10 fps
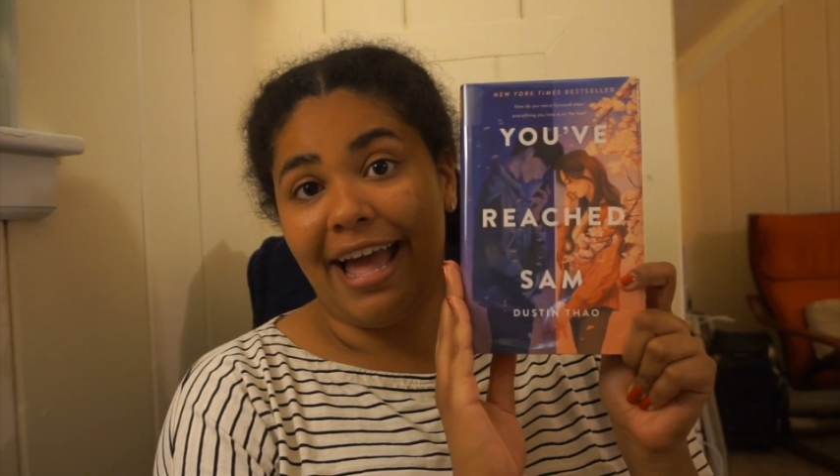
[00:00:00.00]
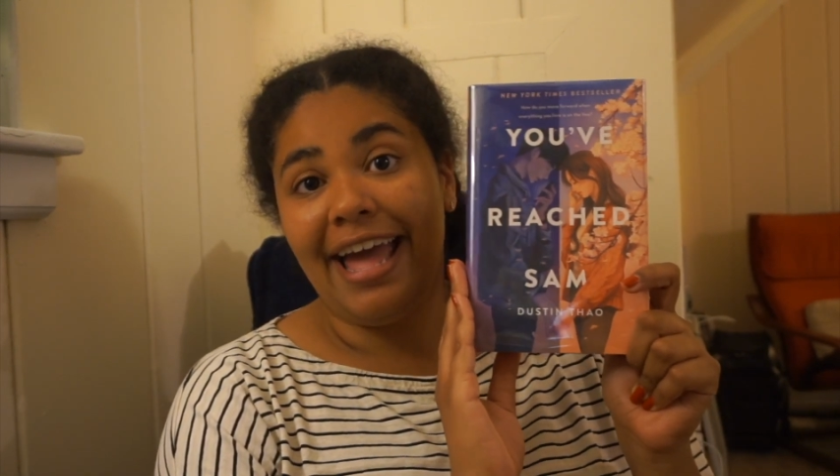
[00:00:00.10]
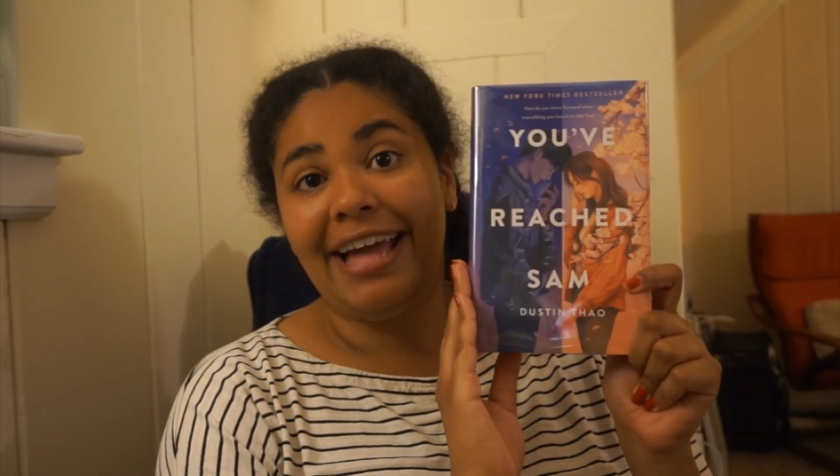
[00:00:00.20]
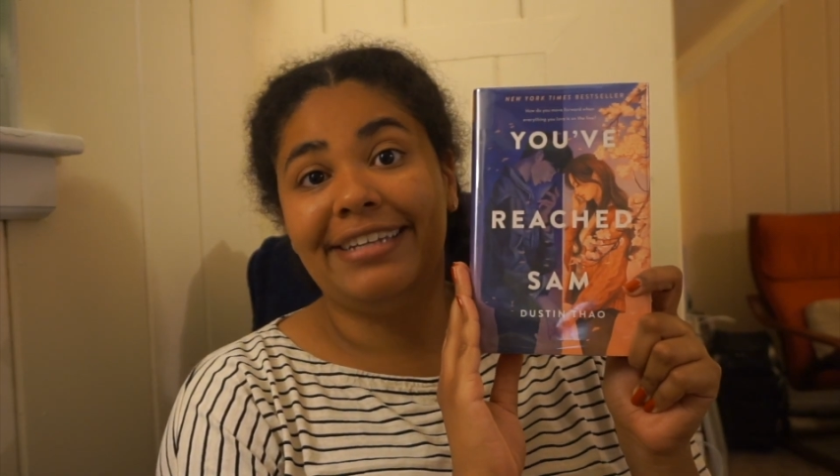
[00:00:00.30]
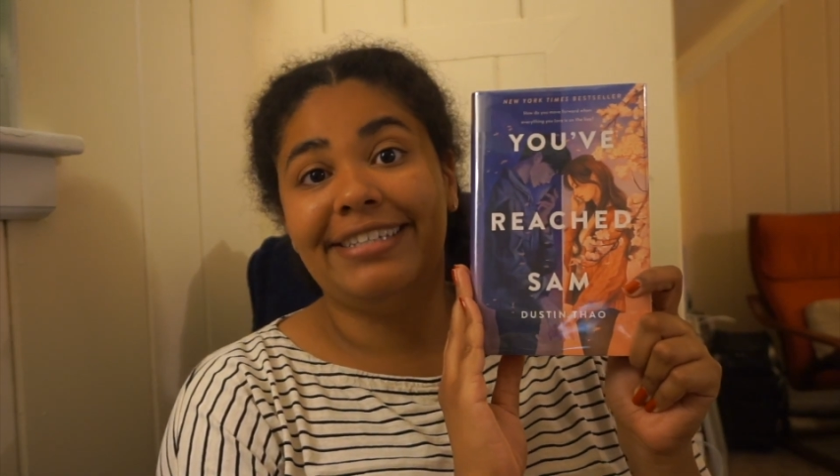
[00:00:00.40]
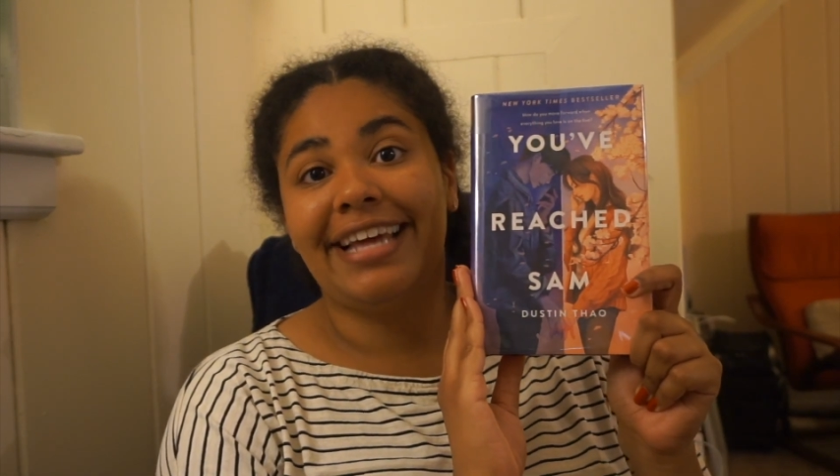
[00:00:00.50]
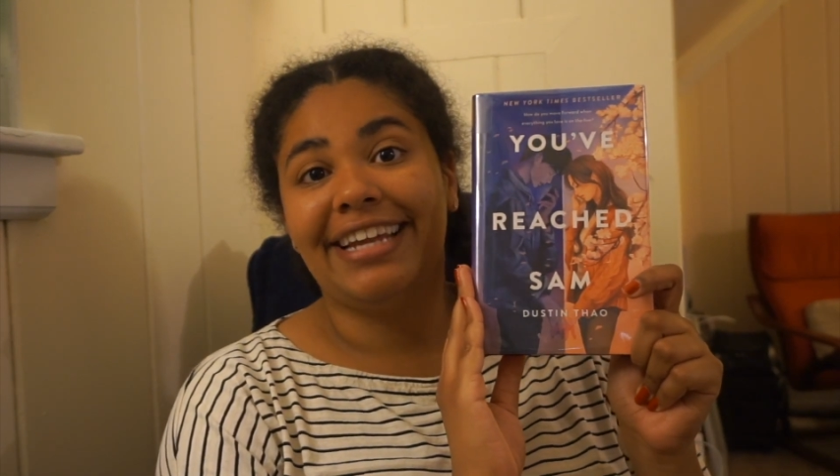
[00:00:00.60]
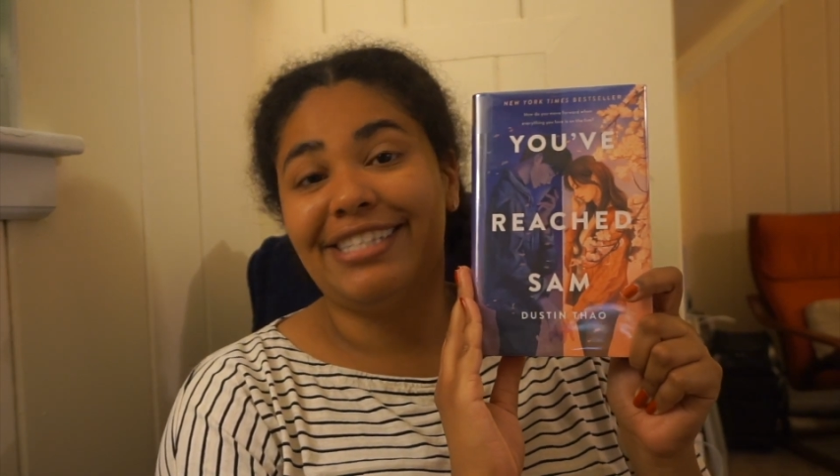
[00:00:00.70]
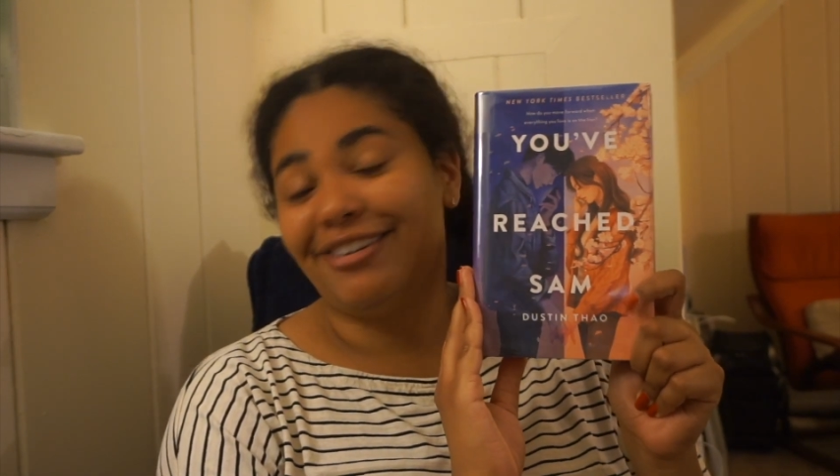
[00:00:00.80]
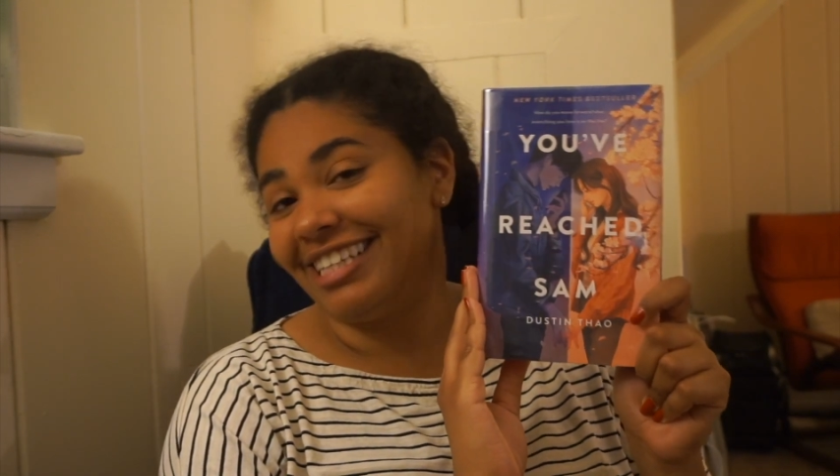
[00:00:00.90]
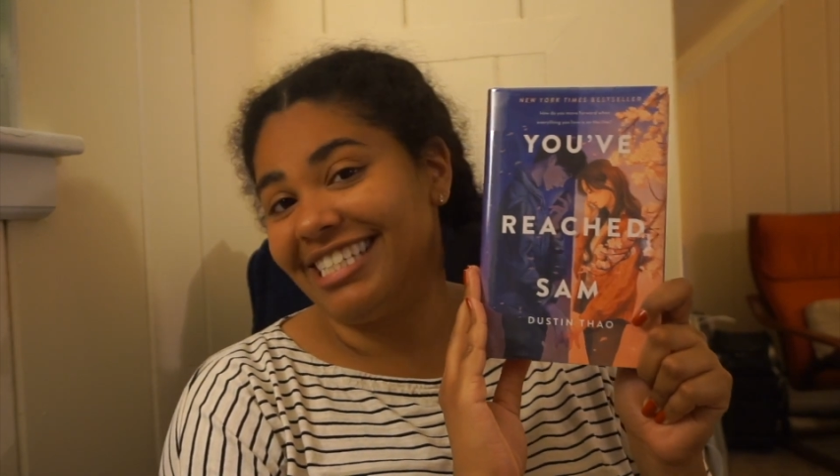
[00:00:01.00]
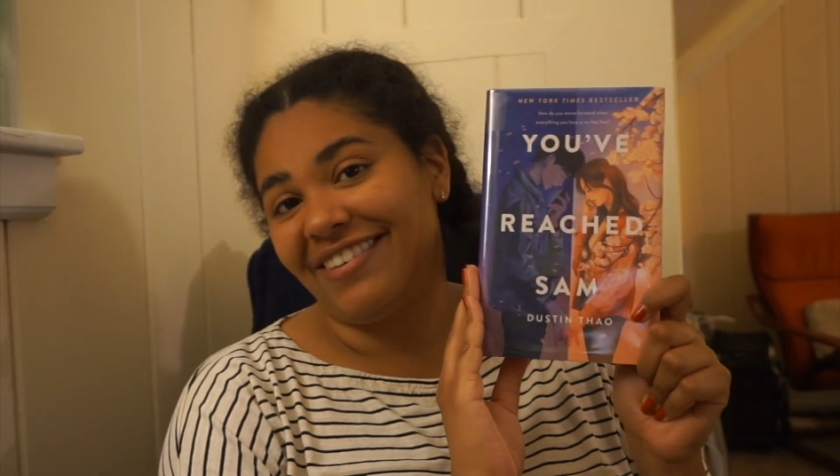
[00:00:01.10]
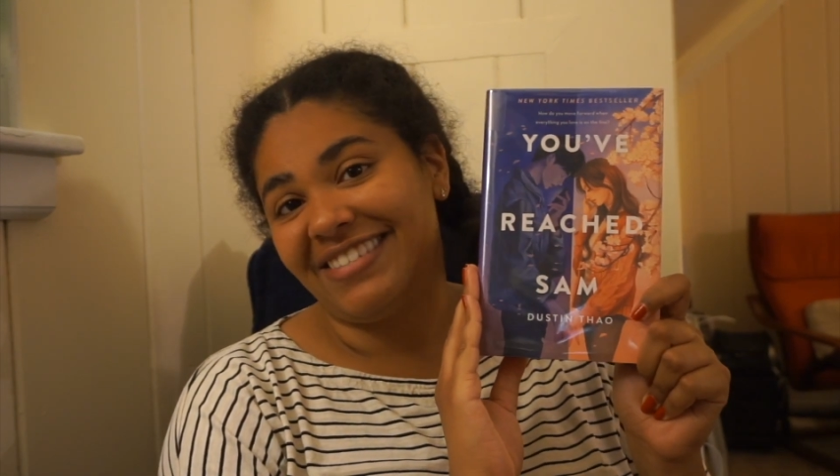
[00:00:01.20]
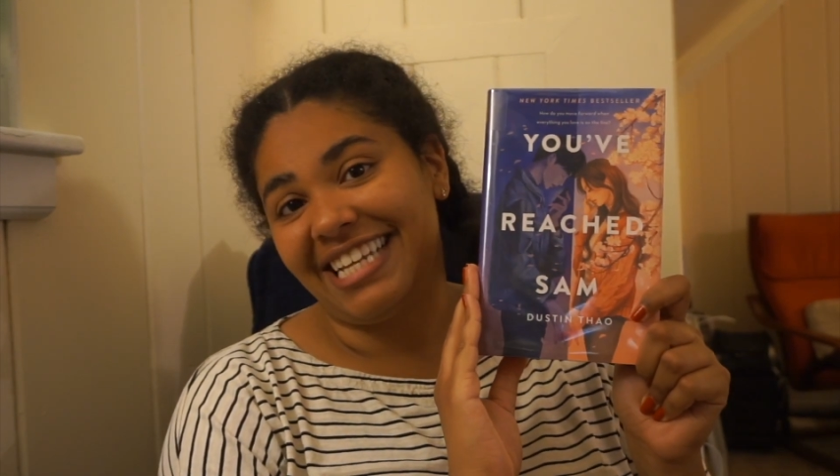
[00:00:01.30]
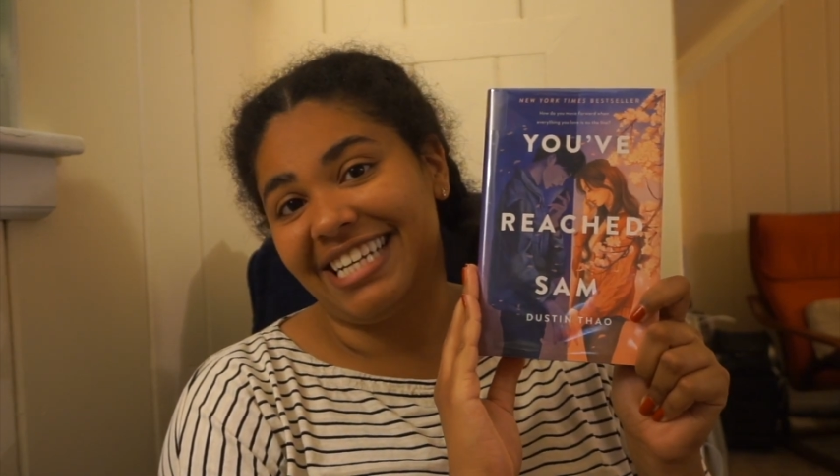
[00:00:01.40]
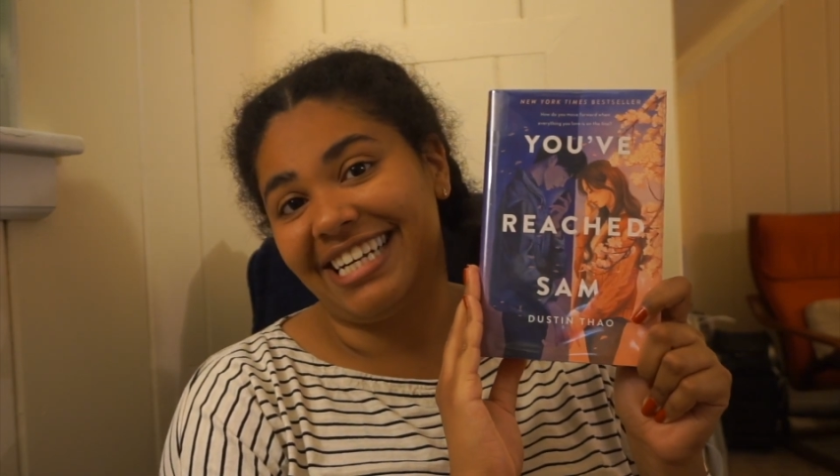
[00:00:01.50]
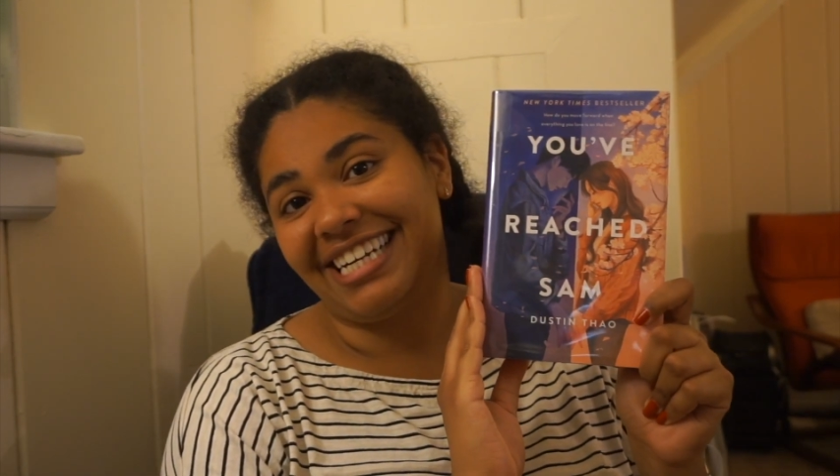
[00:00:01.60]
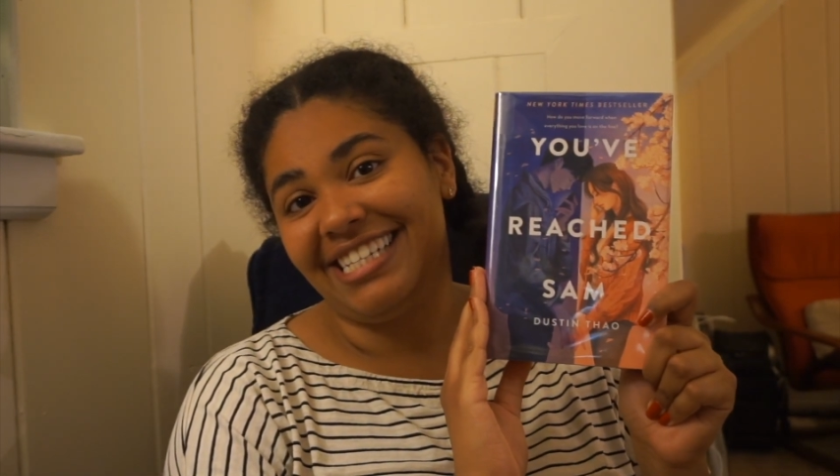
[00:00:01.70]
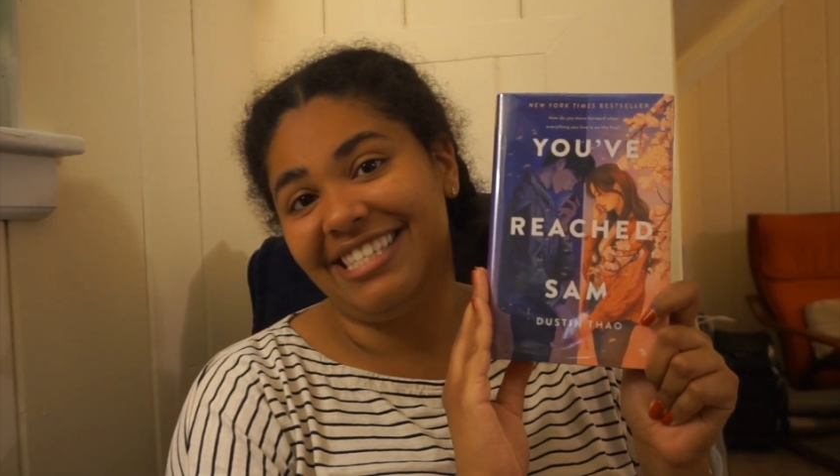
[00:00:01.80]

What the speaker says: and said it totally devastated her.